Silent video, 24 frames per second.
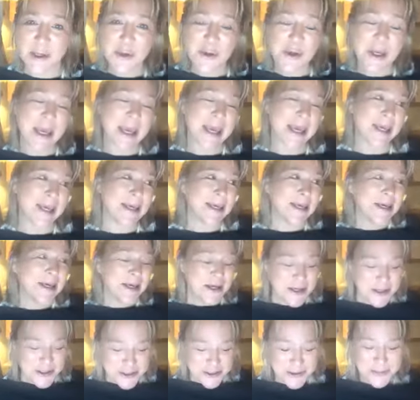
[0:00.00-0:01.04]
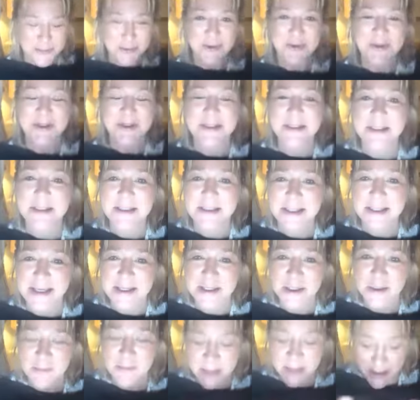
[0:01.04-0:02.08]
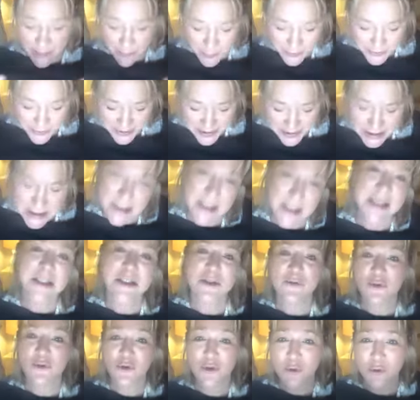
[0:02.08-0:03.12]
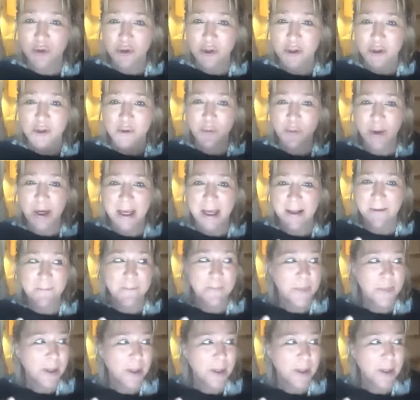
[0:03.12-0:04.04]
Okay, so what this is saying to me with this Knight of Swords as well,